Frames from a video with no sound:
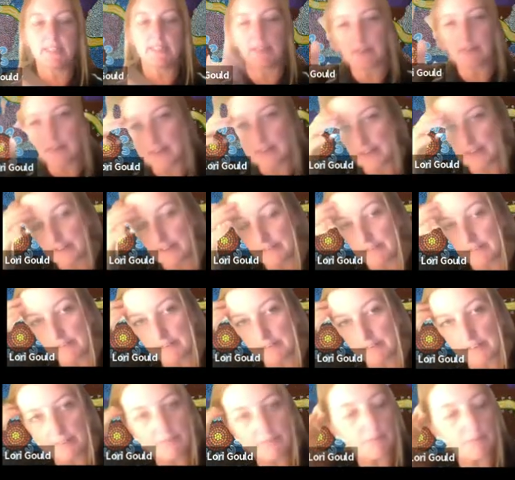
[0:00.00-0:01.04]
And and
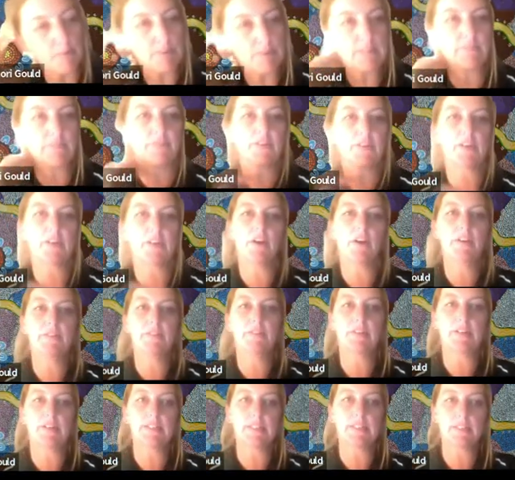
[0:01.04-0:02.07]
if it wasn't for
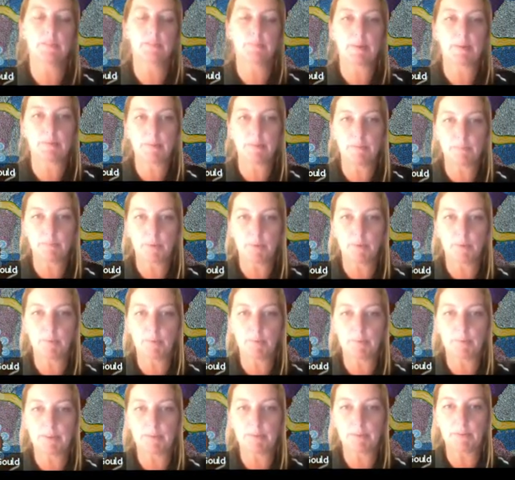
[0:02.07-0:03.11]
COVID, I suspect we
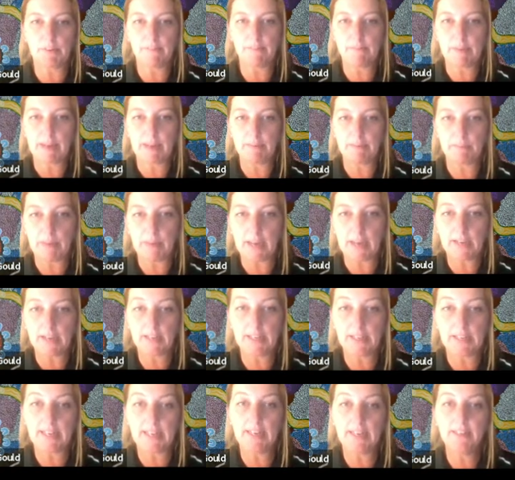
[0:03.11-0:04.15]
probably would have been back
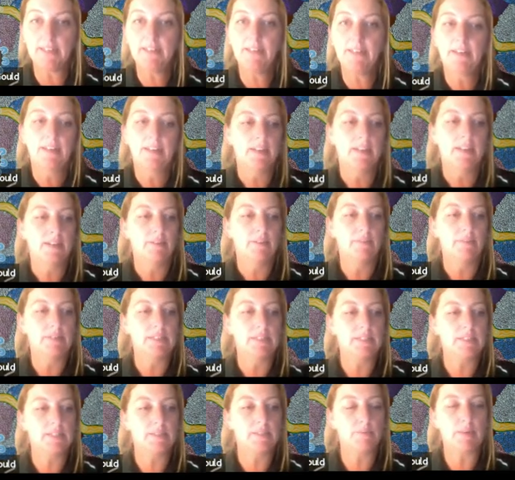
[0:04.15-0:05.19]
again. We're
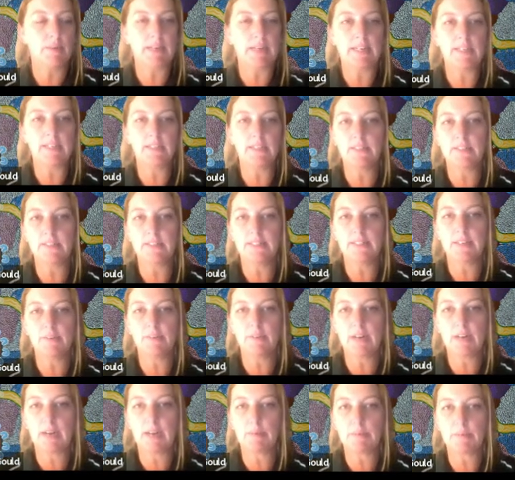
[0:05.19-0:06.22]
just waiting to see
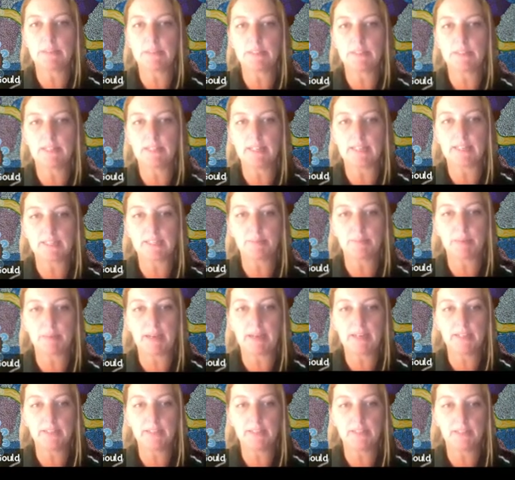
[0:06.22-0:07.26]
what happens in that
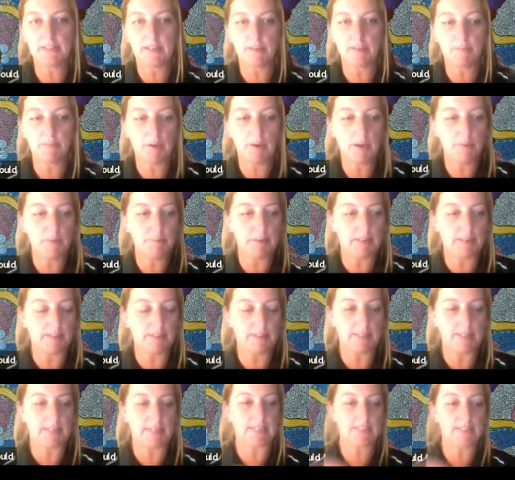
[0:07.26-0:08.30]
space. I'm hoping
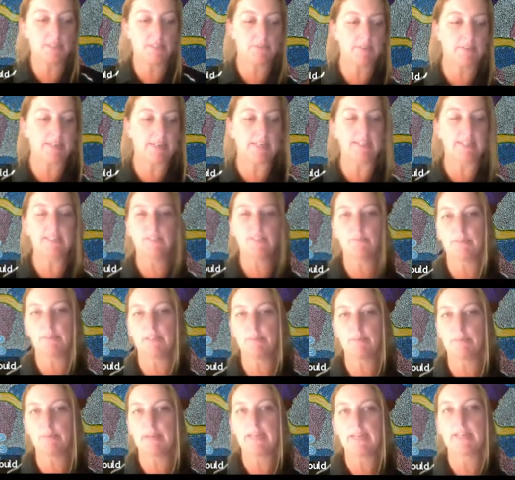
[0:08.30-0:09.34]
in the next three years with
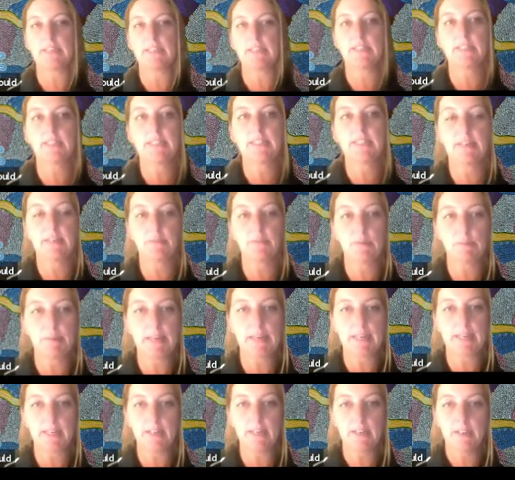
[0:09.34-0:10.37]
the PhD will
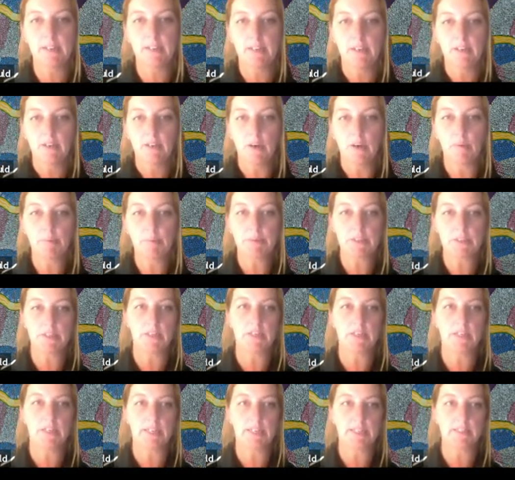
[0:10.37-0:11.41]
be
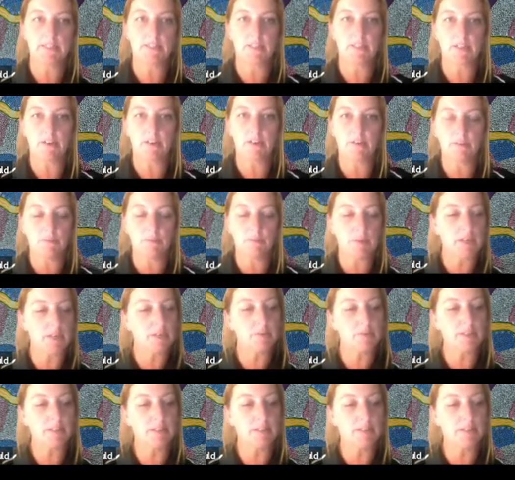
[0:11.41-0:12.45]
opportunities to go and work
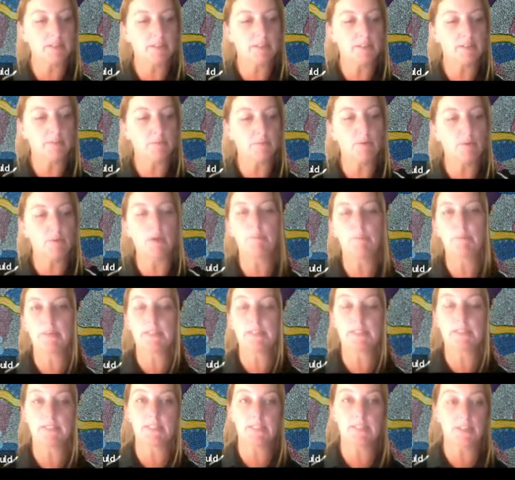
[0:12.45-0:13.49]
with the Wild
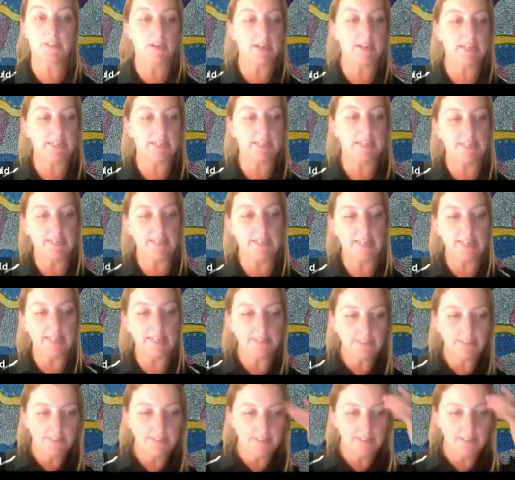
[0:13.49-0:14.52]
Bird Society again.